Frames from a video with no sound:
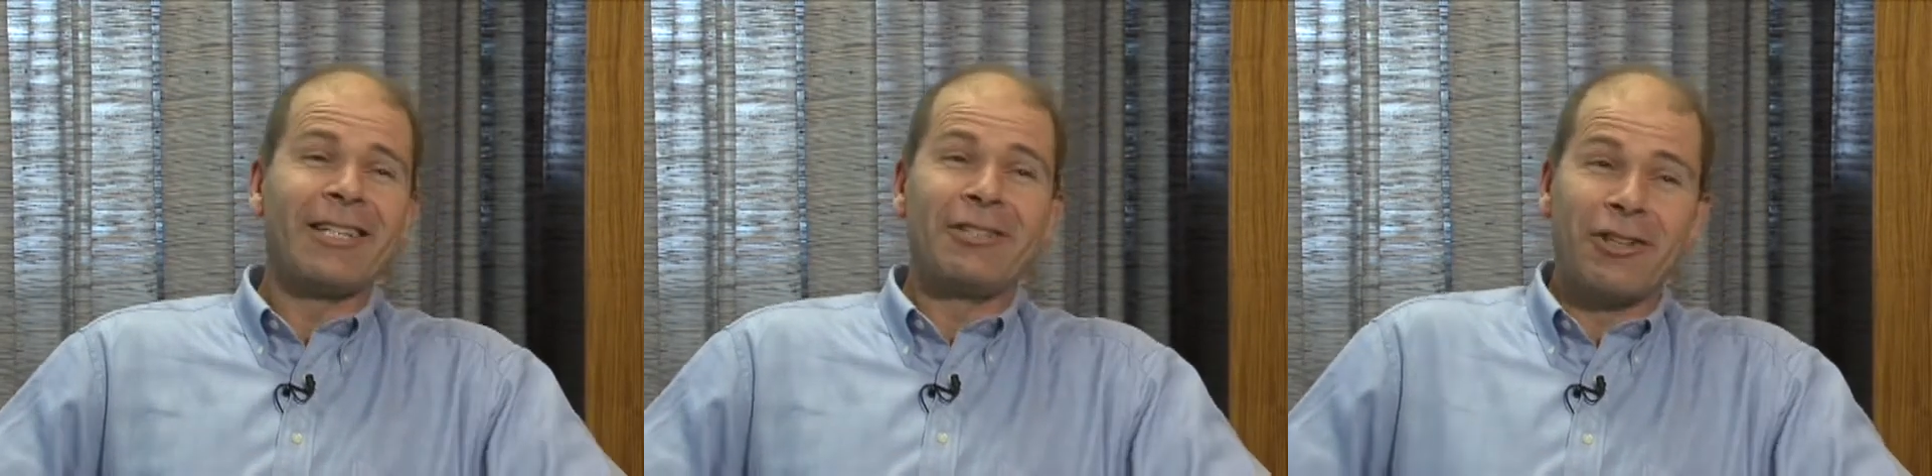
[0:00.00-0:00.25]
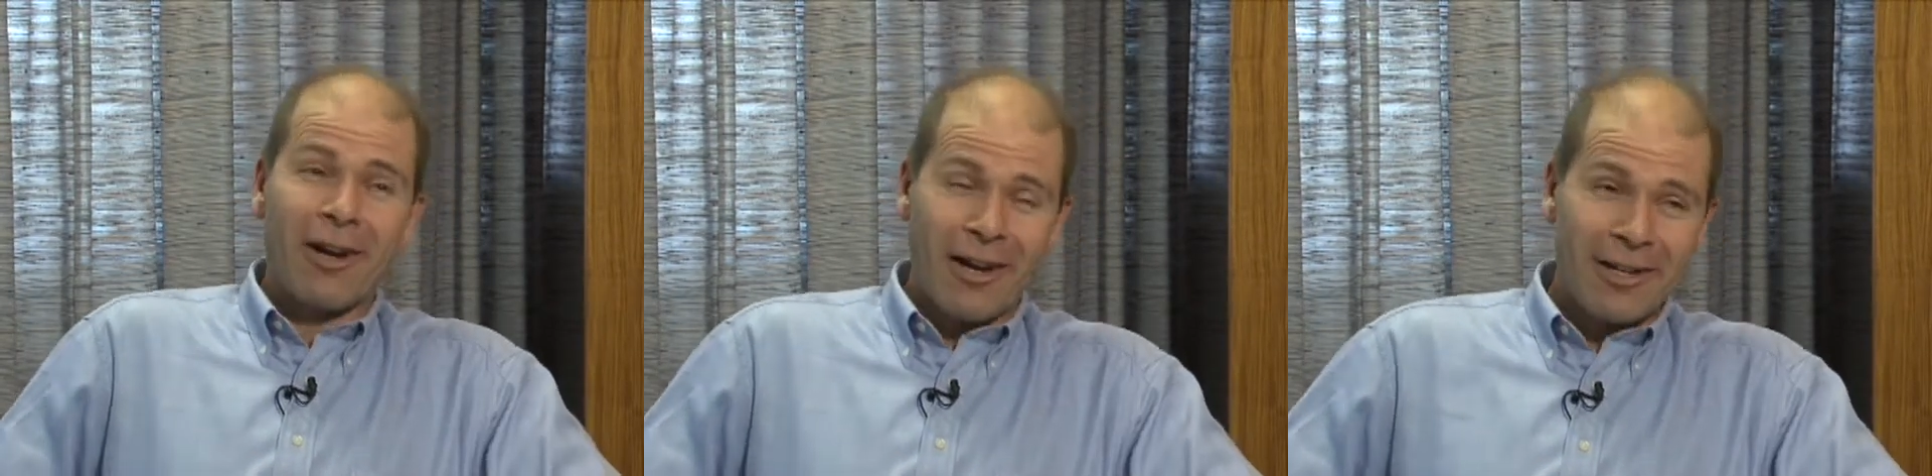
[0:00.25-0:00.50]

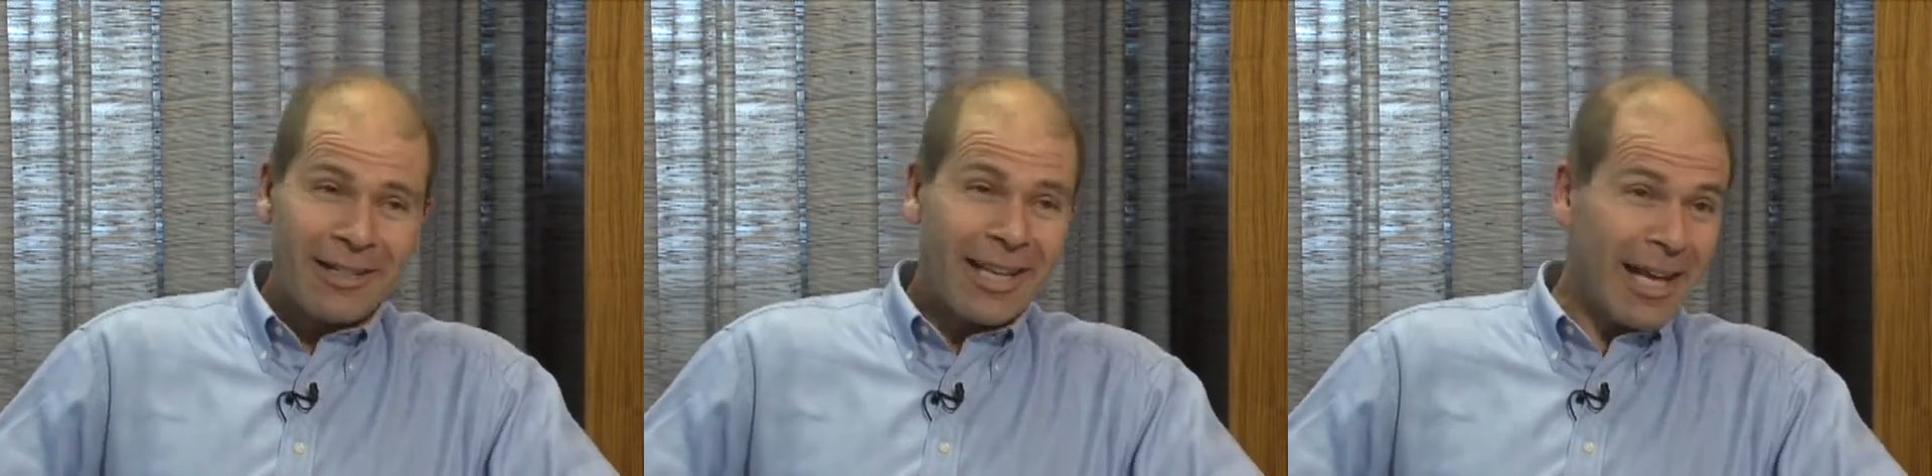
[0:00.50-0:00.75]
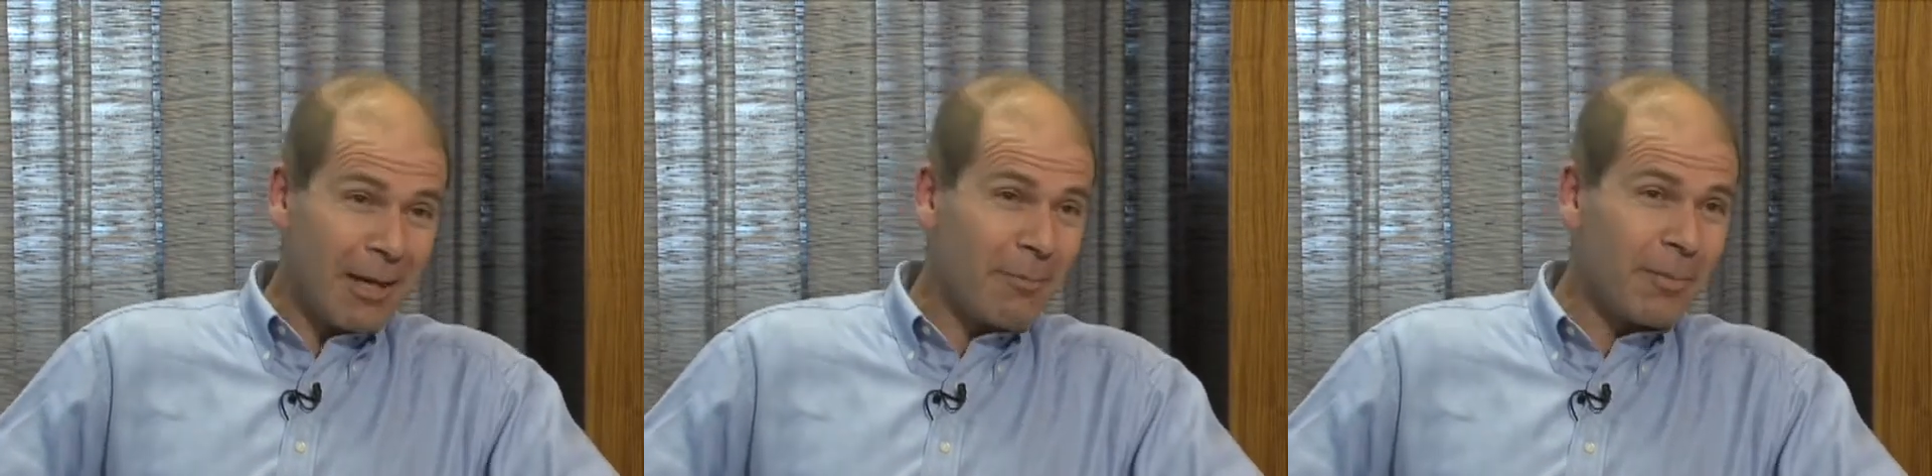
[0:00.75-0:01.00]
Don
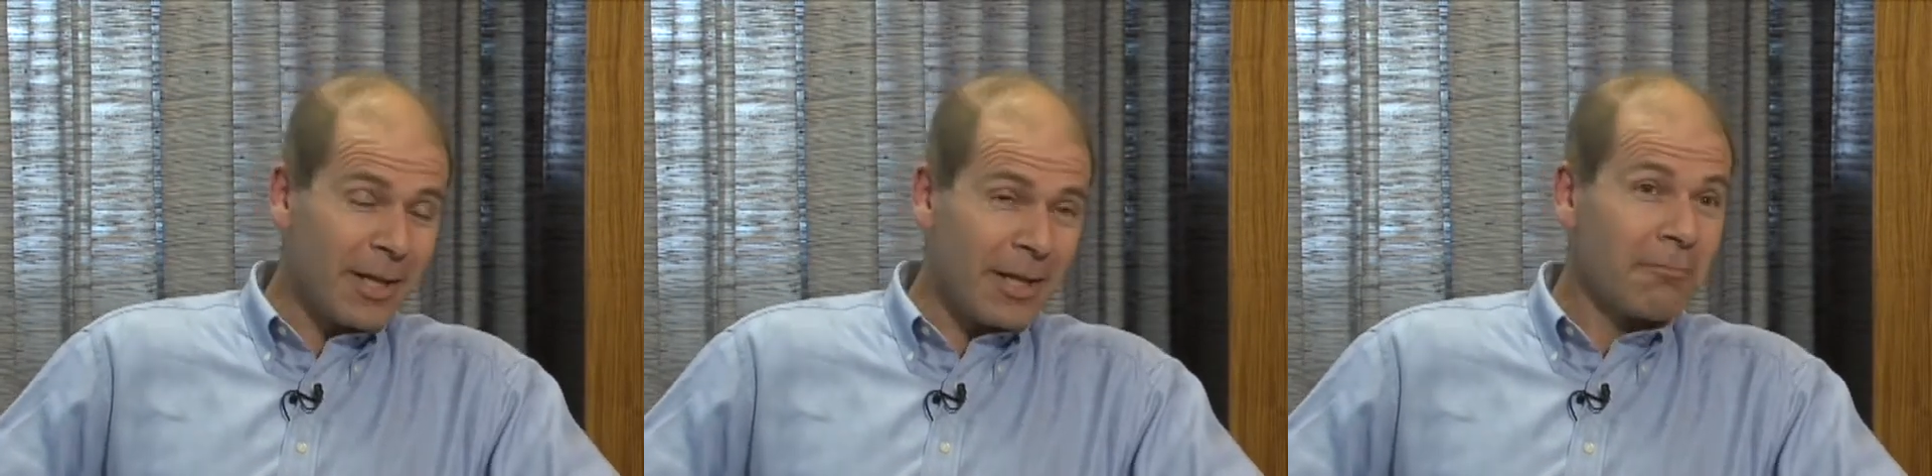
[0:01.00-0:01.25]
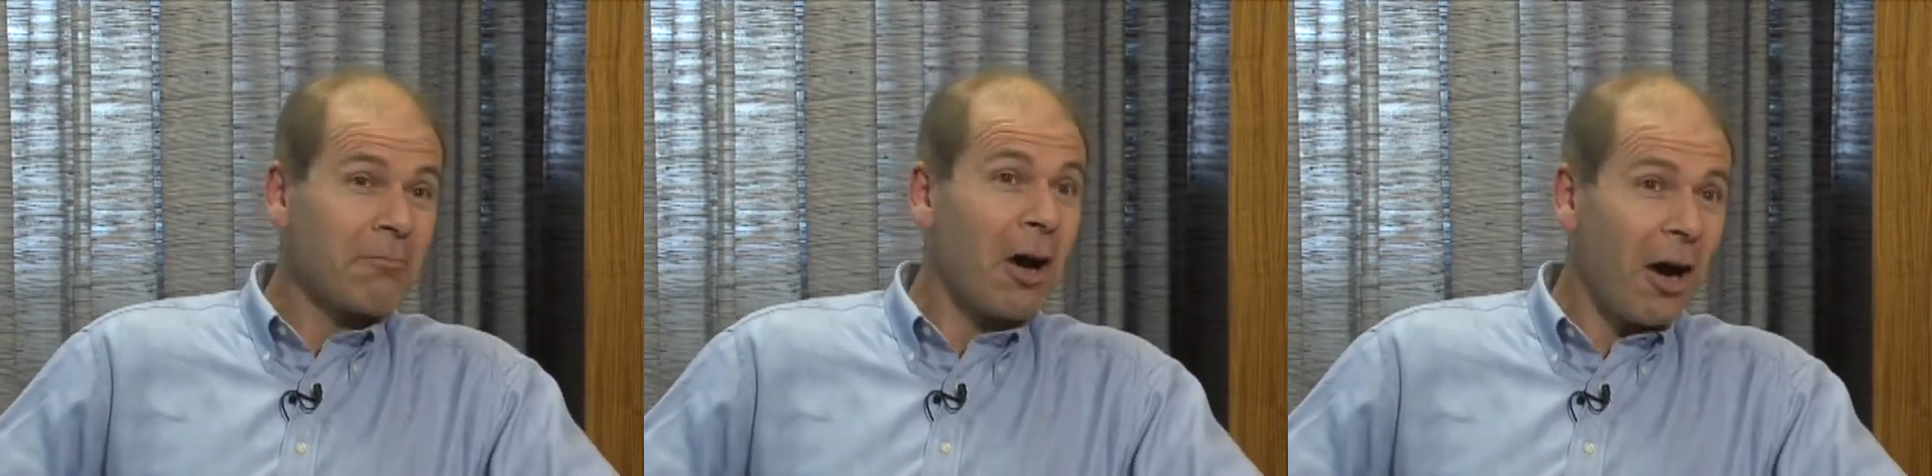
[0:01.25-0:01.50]
can
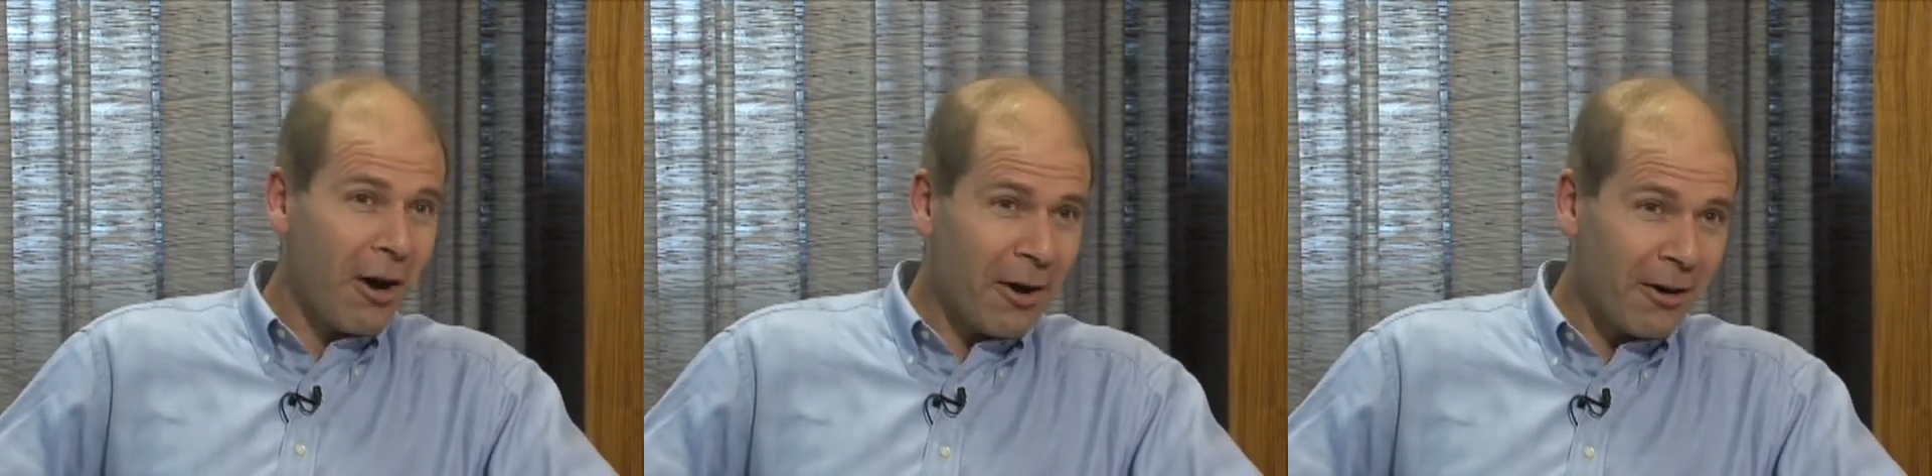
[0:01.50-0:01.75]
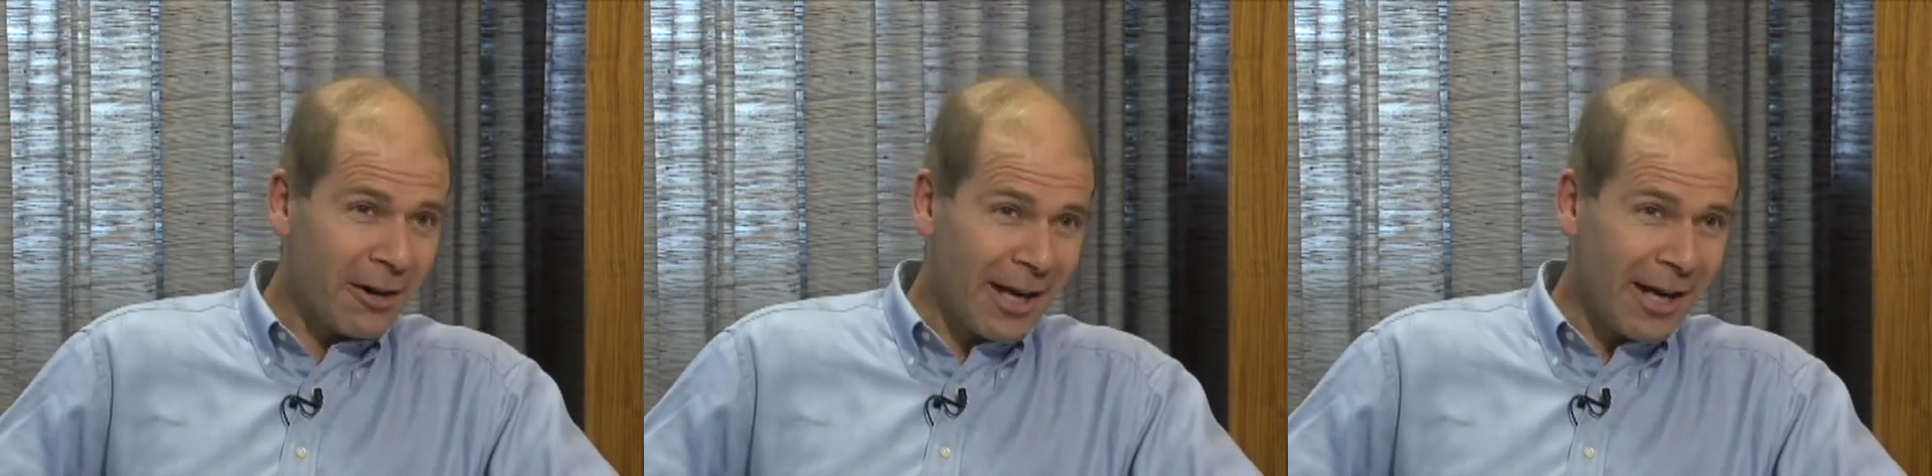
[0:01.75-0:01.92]
be a hard